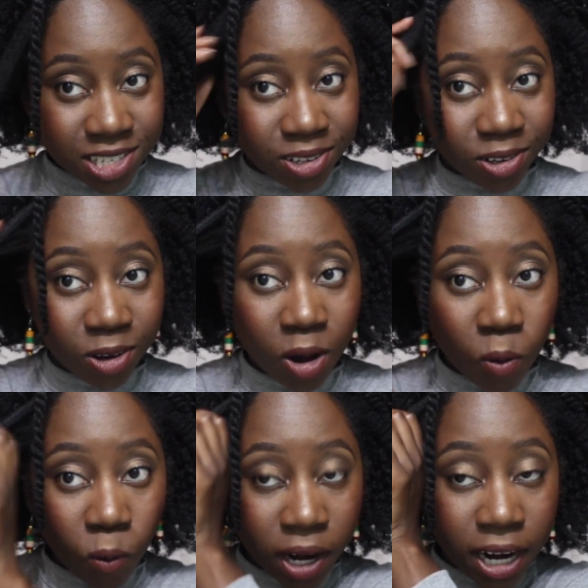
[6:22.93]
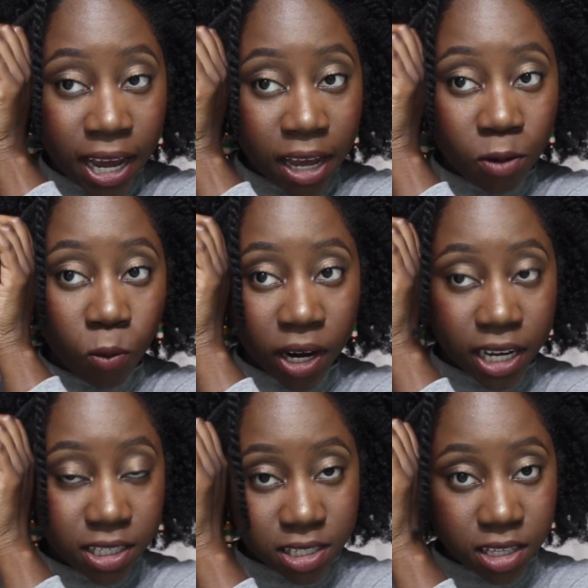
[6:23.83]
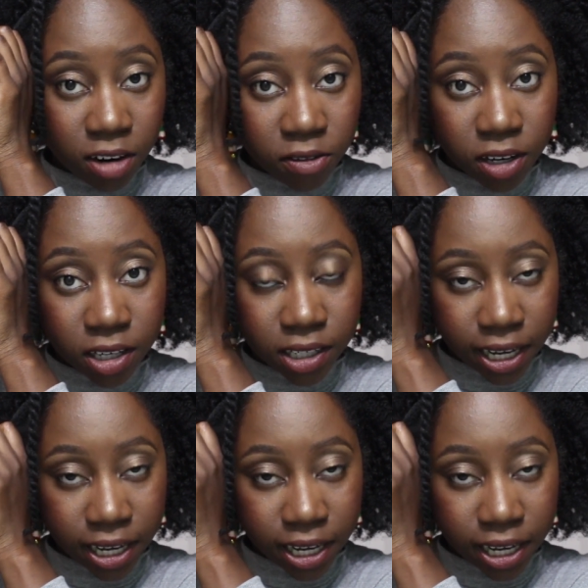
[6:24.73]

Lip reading: So what I discovered,